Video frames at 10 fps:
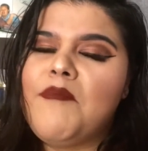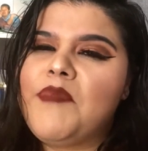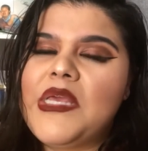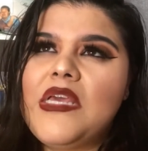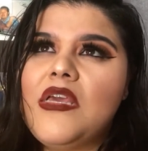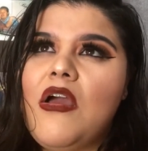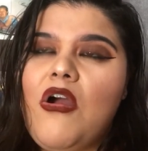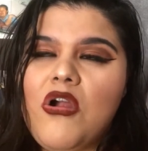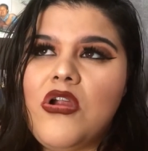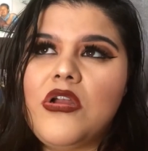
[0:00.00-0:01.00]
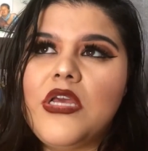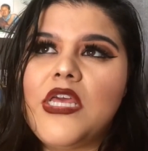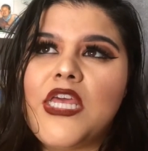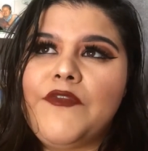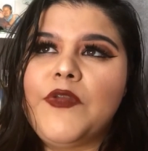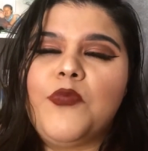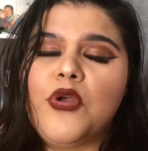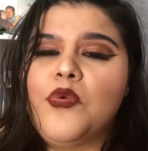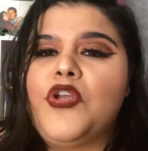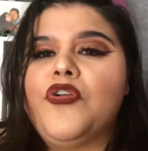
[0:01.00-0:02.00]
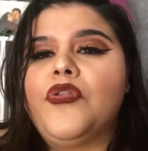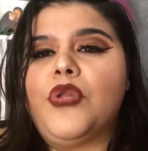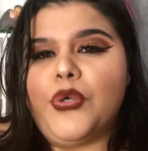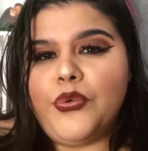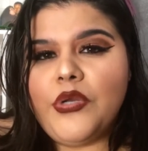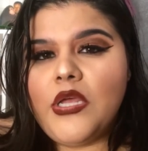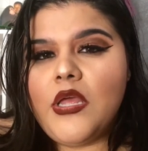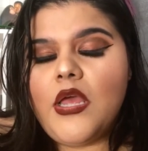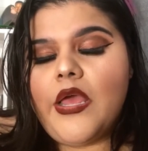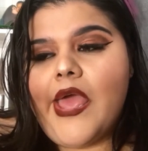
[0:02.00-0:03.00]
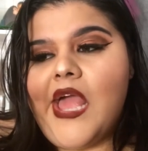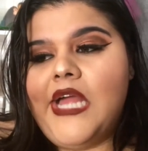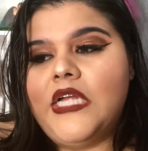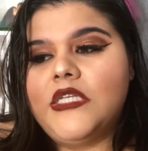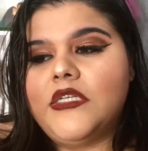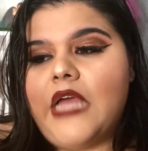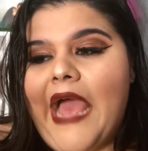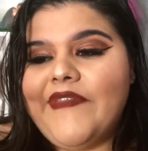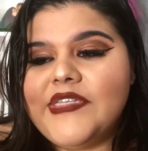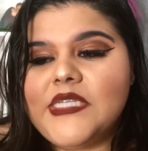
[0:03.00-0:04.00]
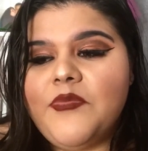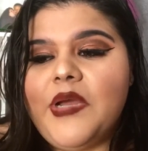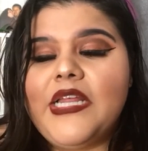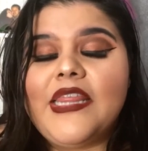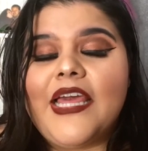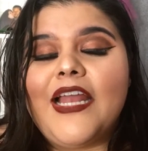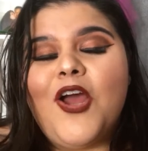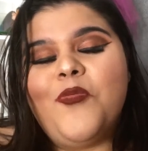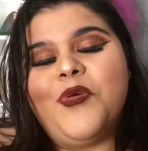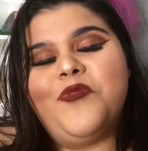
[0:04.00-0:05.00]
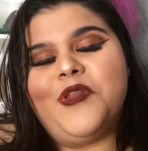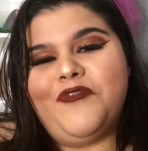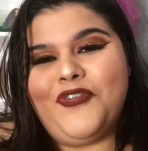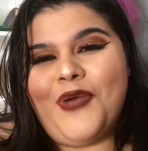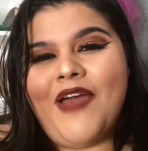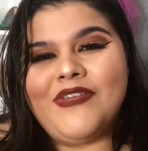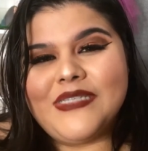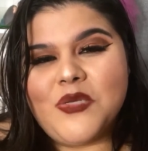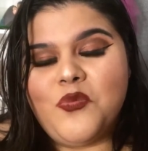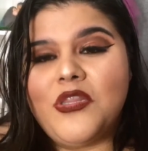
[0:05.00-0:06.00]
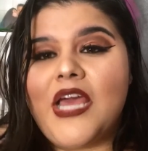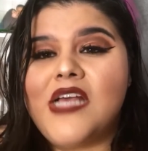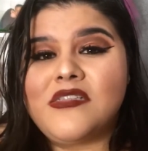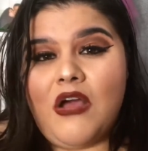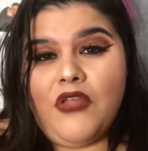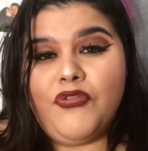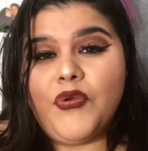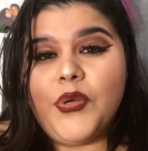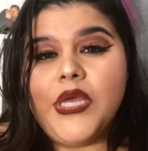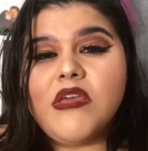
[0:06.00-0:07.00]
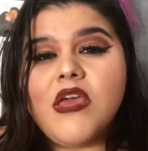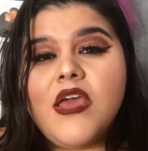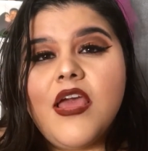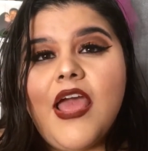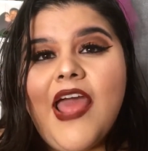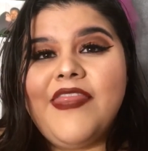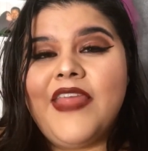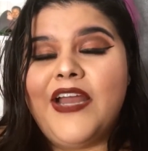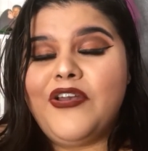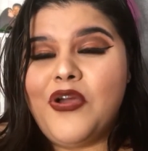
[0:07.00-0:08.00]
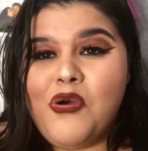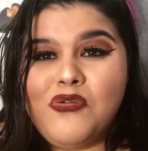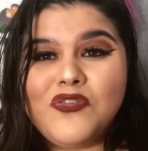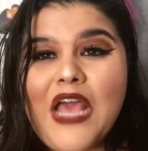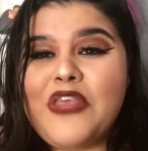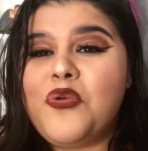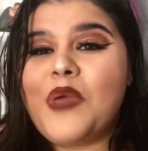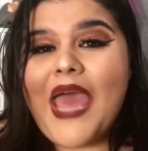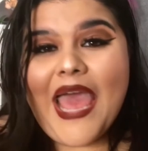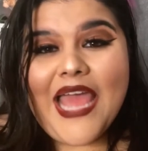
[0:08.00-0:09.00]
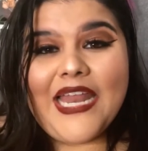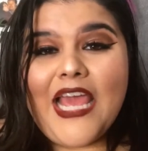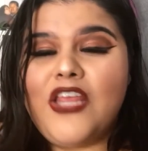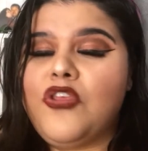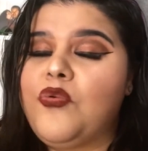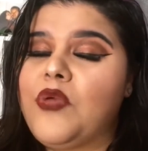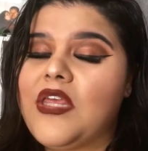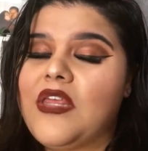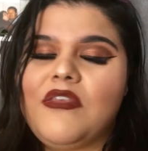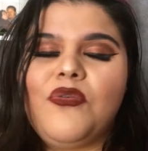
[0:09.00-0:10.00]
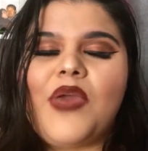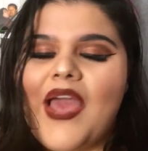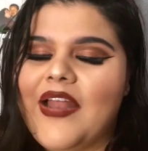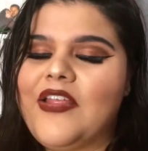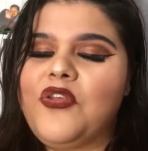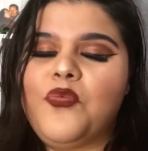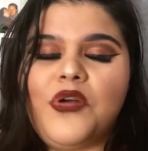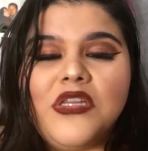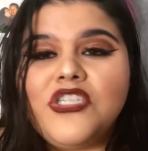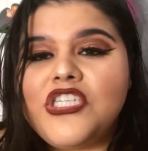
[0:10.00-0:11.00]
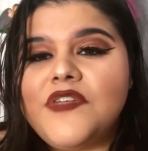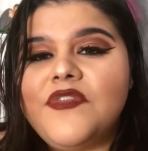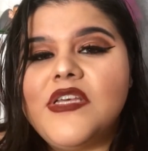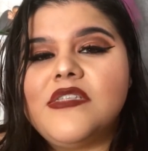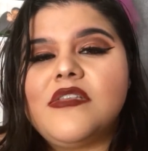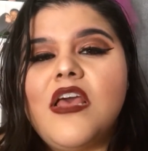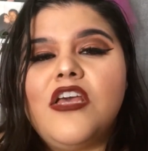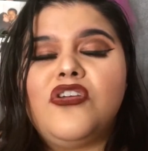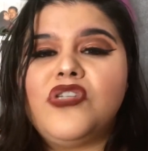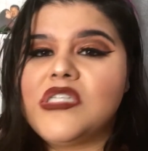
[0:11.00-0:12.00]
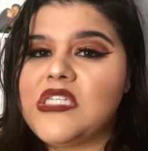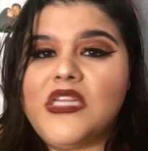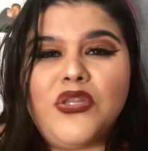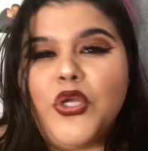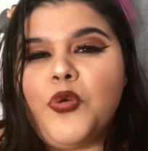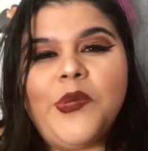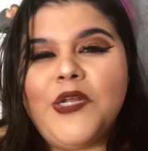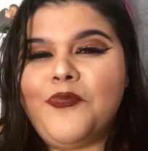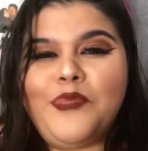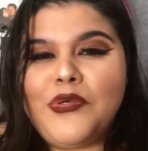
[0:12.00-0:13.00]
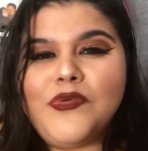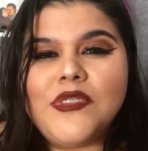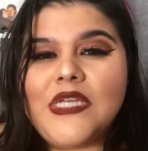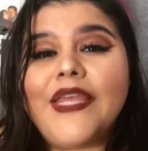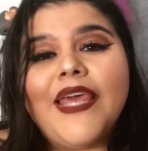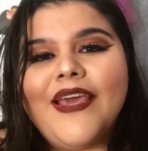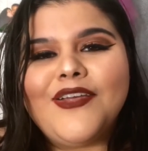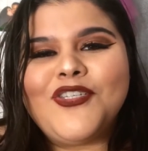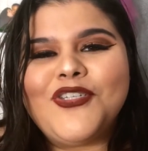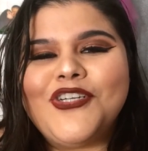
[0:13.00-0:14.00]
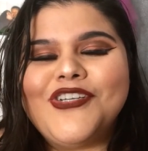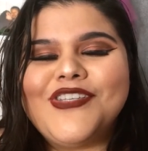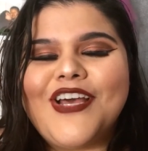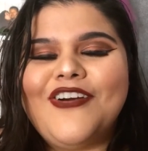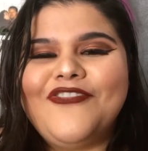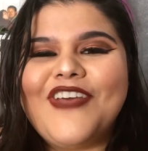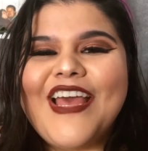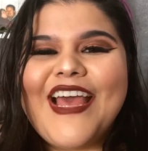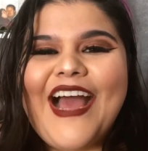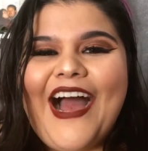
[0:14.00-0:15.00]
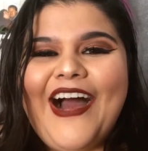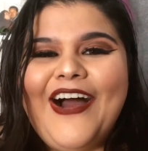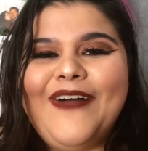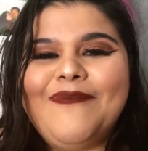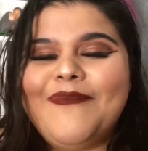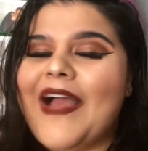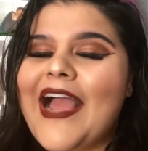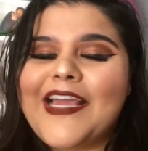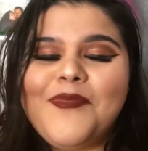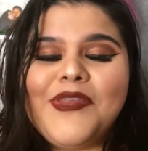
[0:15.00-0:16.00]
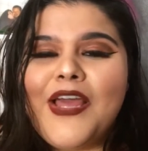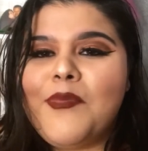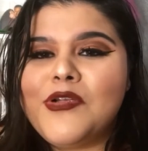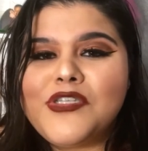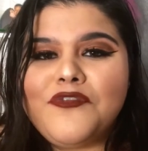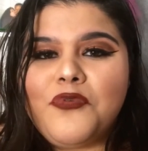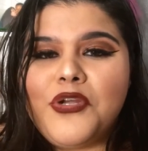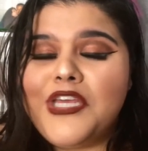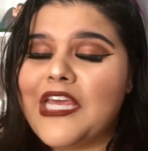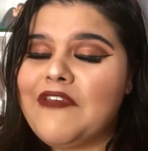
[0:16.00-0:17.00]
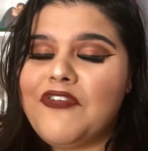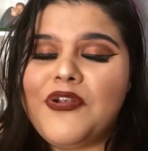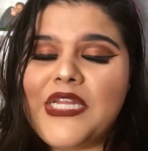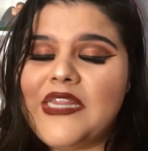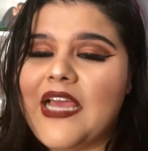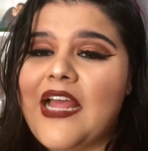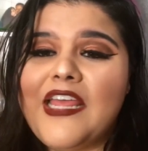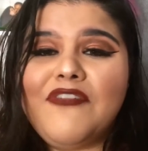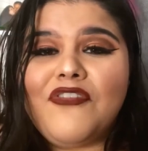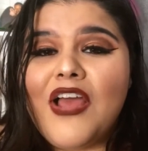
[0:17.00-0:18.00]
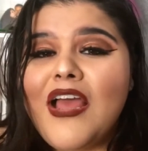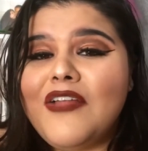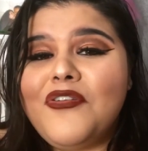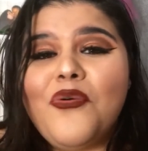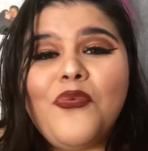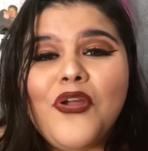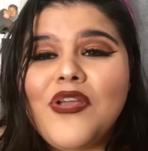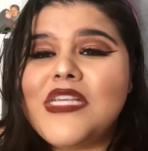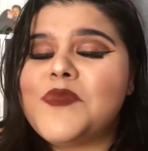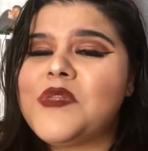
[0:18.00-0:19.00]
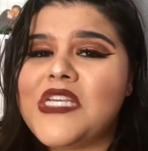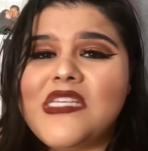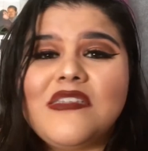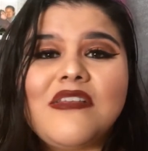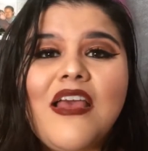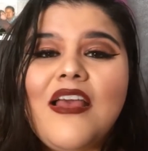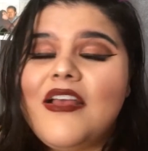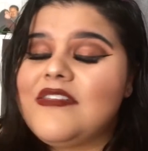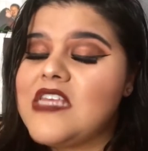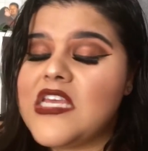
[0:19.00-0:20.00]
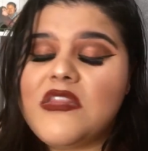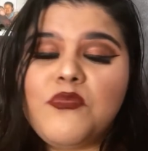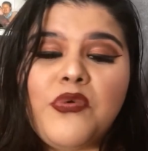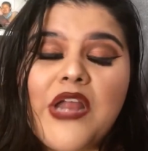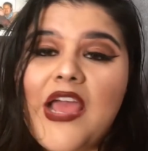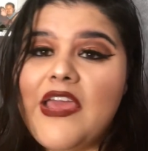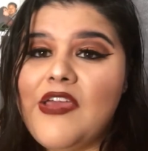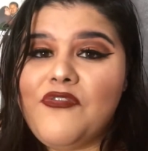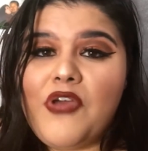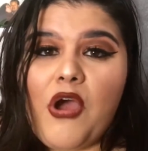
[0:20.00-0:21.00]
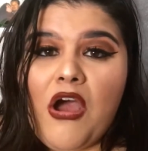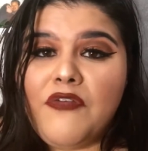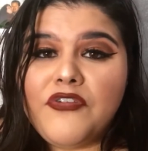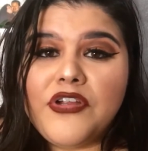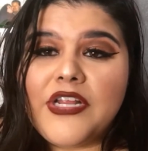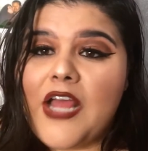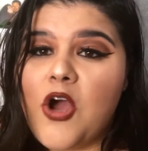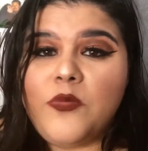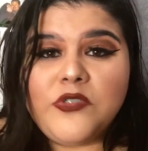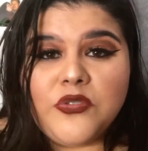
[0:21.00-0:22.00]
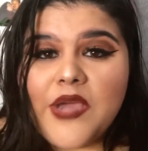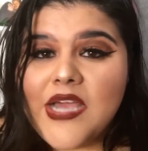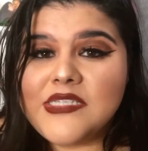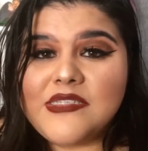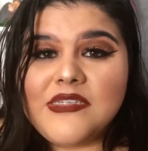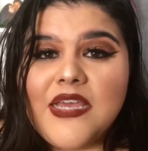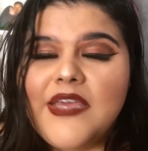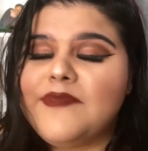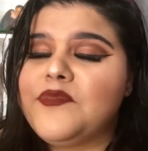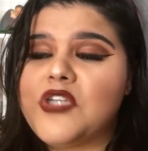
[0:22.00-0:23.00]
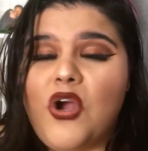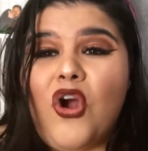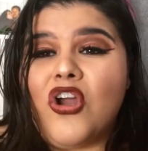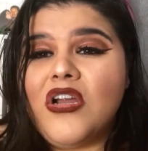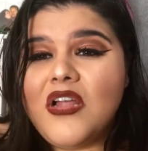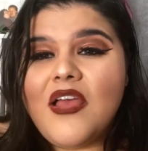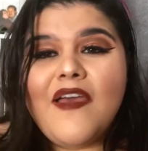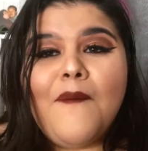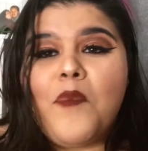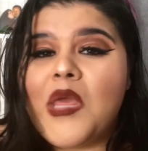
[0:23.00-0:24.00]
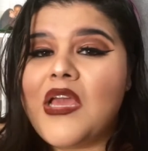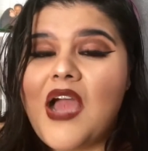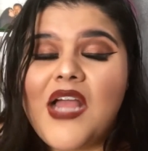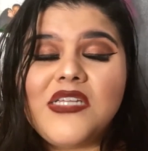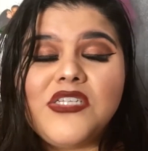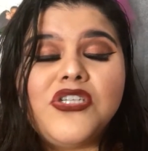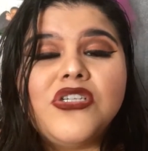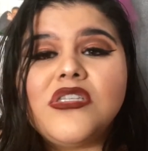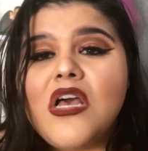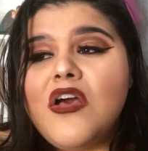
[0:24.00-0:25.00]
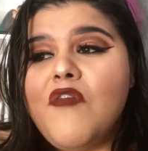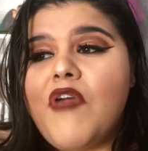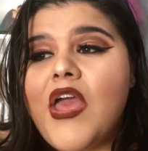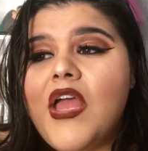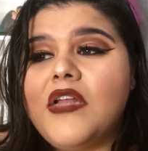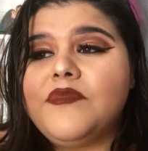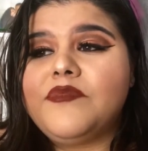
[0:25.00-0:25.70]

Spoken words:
be hard even more when you're alone, and having somebody that can help uplift you, having someone that has gone through it and that knows you can and you can and you will achieve this. You just need a little bit of boost and kick to yourself. I could be that person for you if you need that. If not, no worries. Please take what I have offered and helped you guys today to heart, being kind to yourself and